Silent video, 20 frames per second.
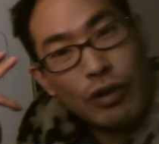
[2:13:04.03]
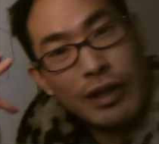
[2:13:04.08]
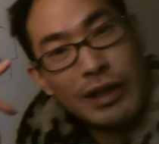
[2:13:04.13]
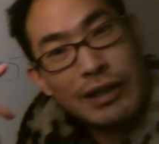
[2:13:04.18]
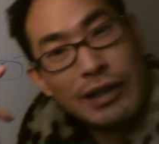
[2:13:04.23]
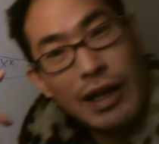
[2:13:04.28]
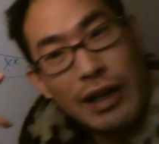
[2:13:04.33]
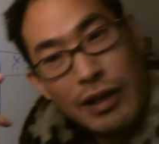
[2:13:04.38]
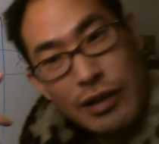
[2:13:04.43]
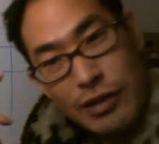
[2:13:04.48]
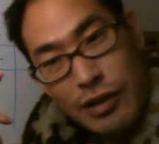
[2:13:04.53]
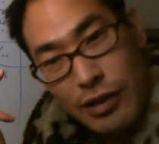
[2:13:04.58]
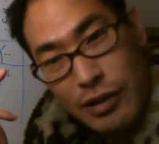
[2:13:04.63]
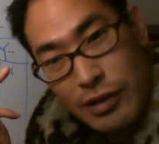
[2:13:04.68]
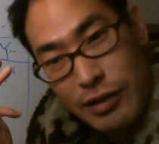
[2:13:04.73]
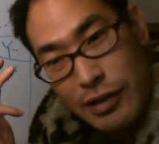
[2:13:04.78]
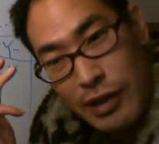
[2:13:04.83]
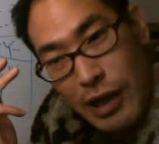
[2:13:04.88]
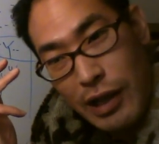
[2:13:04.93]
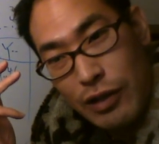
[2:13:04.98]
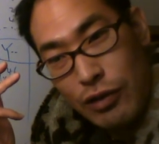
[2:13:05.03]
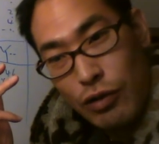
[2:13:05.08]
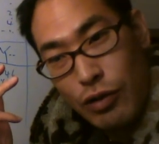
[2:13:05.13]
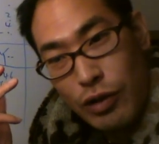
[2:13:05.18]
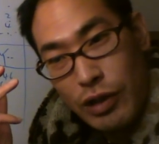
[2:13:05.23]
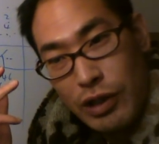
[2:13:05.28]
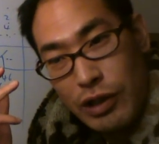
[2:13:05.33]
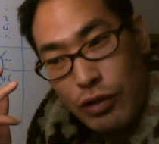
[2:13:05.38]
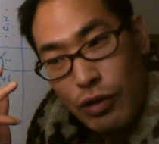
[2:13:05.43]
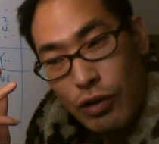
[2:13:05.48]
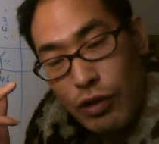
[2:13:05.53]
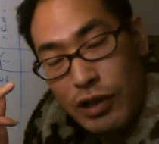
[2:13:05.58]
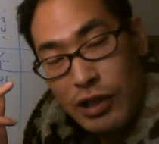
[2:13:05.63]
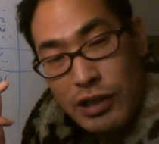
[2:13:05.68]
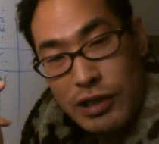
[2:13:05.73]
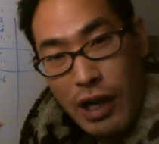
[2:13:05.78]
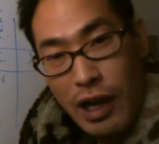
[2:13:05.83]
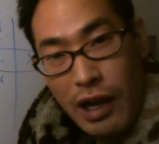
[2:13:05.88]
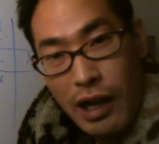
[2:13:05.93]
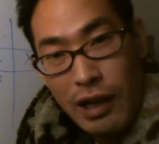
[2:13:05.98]
intelligence, and in your
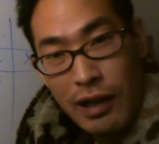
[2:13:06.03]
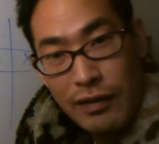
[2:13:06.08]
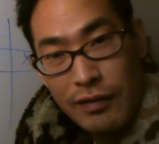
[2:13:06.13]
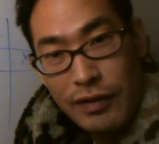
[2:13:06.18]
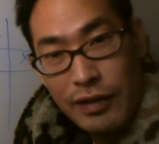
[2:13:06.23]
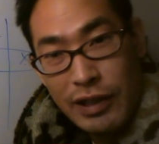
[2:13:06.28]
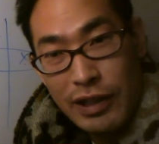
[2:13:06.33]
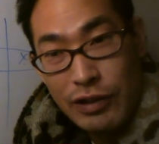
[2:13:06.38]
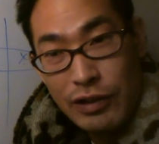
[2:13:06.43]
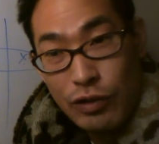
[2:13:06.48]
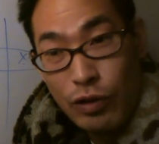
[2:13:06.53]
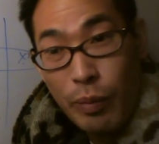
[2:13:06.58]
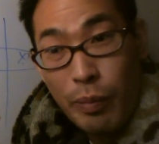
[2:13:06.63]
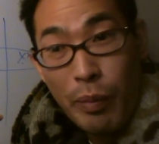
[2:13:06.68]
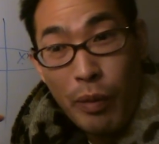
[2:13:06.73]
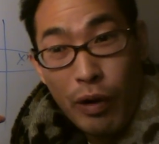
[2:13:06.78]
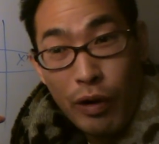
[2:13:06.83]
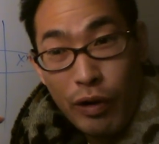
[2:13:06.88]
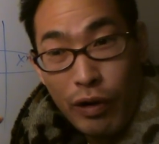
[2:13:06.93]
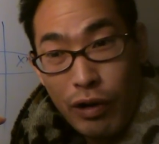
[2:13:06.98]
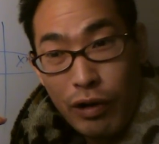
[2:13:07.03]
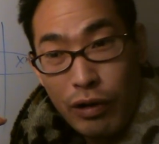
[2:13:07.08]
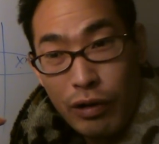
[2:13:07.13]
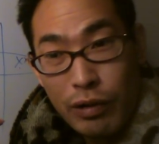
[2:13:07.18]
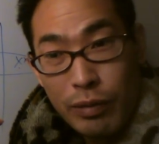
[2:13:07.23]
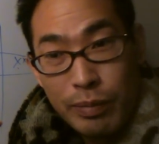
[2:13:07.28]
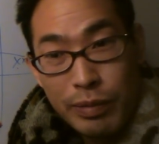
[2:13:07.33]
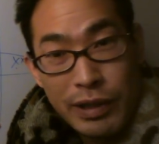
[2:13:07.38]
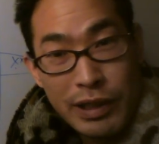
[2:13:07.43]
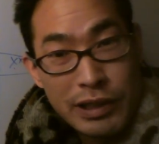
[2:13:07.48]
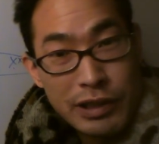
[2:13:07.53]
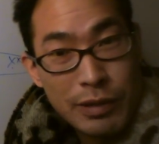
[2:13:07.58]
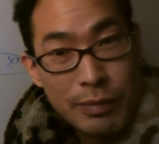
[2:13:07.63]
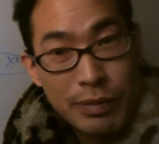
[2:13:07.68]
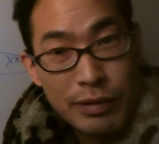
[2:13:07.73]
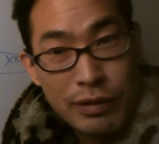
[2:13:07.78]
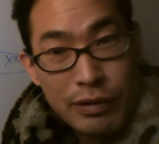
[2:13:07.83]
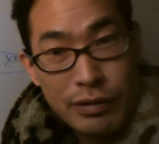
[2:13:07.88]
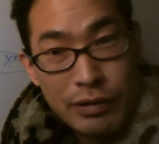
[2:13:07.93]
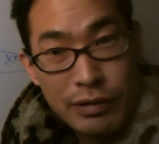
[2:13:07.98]
resolve, in your moral
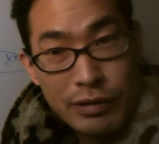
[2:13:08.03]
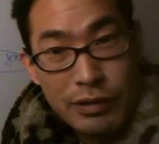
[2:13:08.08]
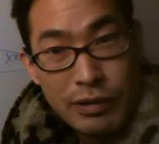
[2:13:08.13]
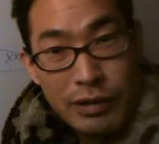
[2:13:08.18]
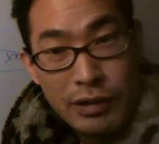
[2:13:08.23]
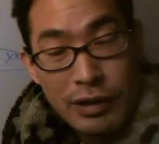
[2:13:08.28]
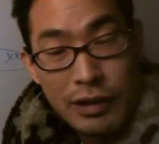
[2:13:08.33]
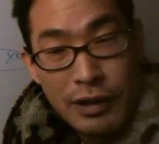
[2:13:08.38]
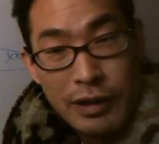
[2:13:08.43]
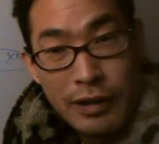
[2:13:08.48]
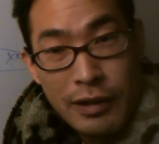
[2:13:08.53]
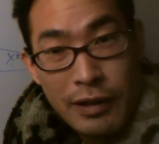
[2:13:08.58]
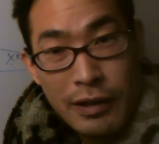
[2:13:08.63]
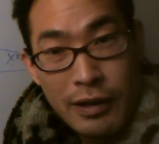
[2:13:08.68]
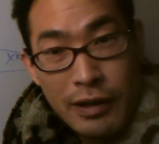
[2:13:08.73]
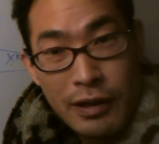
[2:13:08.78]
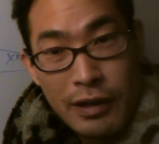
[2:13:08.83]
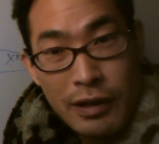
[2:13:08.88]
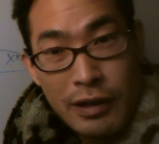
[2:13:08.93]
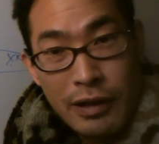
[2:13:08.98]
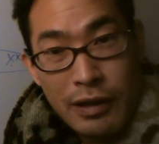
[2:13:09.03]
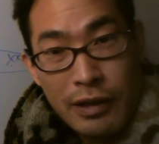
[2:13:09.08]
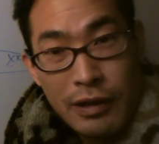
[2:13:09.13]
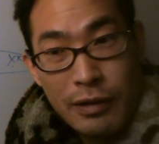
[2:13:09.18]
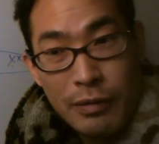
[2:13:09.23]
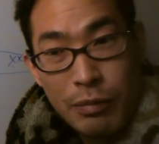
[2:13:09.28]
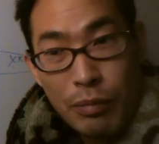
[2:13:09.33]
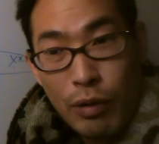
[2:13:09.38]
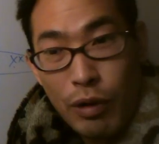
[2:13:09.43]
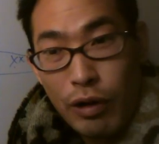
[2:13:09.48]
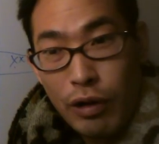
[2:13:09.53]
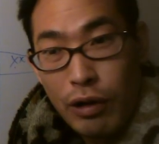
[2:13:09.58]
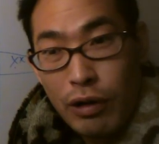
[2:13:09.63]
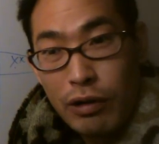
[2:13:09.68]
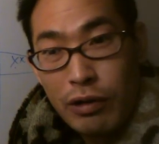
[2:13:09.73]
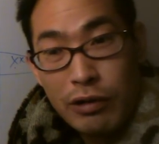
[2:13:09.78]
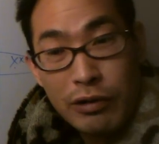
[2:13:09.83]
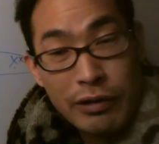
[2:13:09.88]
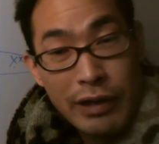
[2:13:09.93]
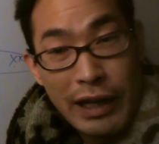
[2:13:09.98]
principle,
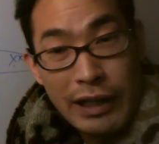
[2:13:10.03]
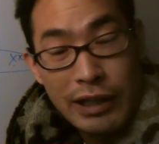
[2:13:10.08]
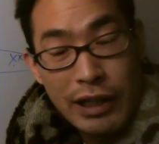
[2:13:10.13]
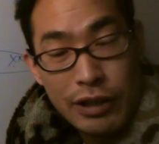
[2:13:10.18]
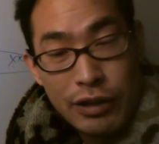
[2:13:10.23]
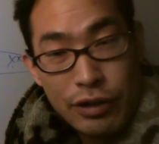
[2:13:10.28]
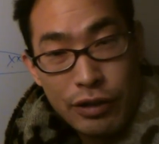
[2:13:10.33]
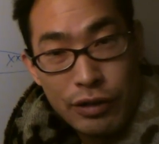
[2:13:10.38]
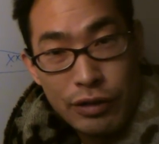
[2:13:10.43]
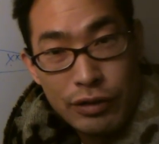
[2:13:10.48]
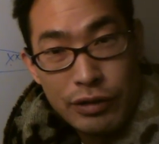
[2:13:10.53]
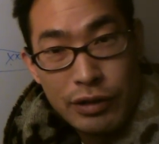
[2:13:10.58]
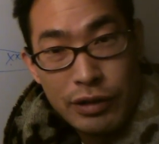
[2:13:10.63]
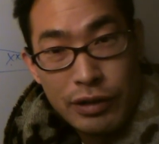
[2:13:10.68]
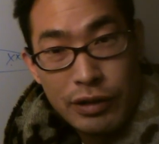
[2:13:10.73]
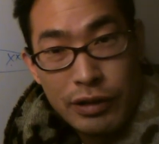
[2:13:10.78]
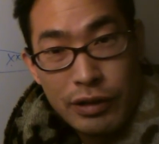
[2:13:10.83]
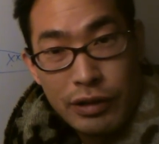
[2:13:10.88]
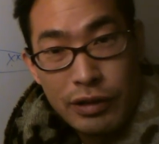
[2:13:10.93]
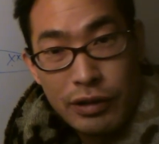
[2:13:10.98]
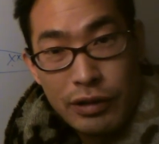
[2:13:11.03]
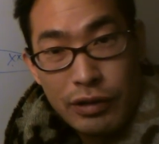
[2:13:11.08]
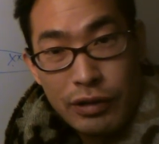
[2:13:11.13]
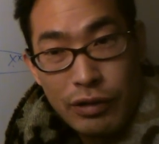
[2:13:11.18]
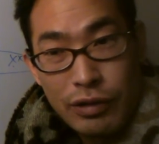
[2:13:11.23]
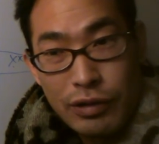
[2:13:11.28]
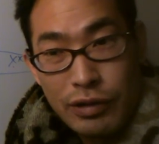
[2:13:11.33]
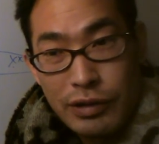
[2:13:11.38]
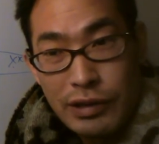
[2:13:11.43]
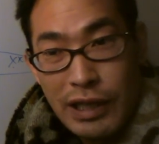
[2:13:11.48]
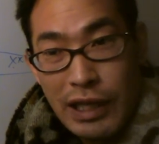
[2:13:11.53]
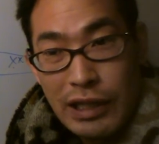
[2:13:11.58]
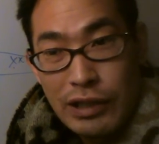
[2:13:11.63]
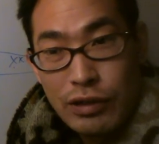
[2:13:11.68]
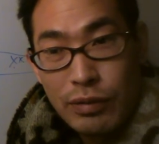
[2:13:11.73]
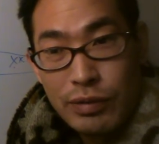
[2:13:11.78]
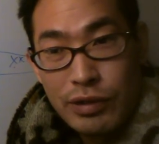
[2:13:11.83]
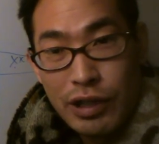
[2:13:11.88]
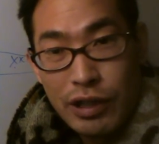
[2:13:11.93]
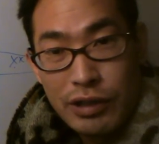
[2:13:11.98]
moral rectitude, your sense
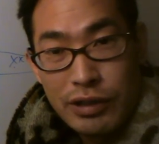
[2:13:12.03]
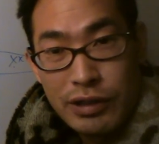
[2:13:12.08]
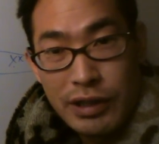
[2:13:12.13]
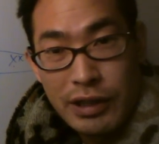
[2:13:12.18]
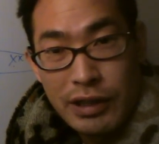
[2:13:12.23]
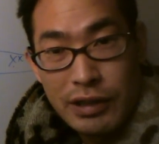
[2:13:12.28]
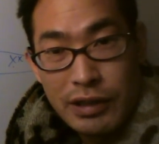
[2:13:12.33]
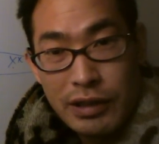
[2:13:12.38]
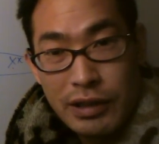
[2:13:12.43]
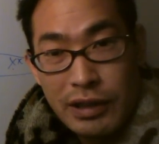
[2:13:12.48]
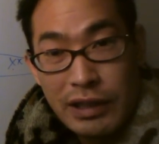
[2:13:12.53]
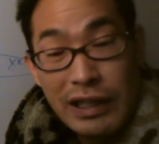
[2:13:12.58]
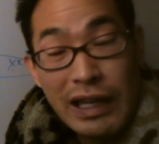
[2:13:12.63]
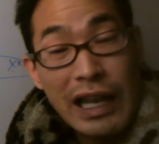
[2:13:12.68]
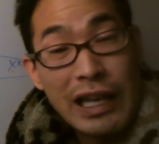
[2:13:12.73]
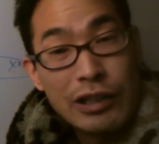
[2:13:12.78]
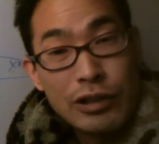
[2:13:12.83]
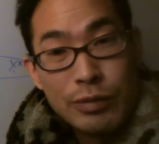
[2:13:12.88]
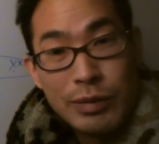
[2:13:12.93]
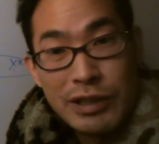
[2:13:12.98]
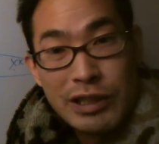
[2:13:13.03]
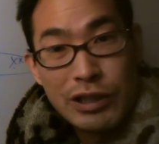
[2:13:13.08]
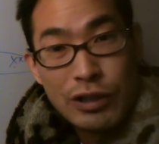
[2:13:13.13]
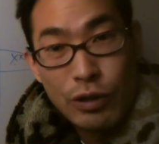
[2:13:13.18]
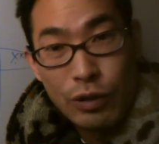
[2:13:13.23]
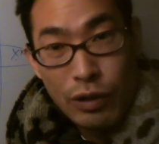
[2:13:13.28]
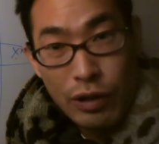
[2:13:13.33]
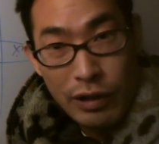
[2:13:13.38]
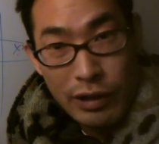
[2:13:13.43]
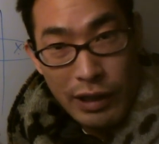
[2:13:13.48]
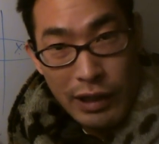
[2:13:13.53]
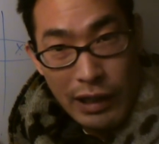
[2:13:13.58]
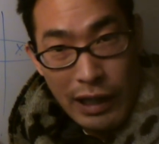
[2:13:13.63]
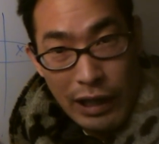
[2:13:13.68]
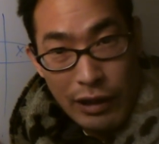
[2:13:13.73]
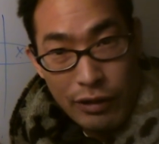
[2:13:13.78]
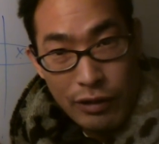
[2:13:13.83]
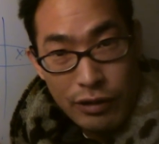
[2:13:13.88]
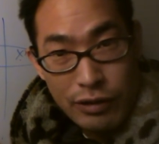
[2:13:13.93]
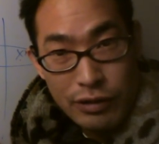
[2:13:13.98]
of justice. It has to be stronger than
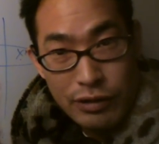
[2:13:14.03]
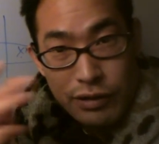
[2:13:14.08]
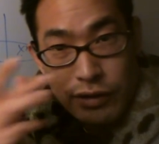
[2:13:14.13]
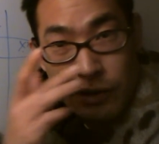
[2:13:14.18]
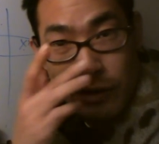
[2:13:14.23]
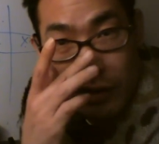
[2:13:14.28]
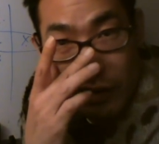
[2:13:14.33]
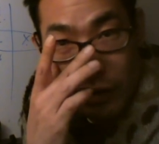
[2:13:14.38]
others.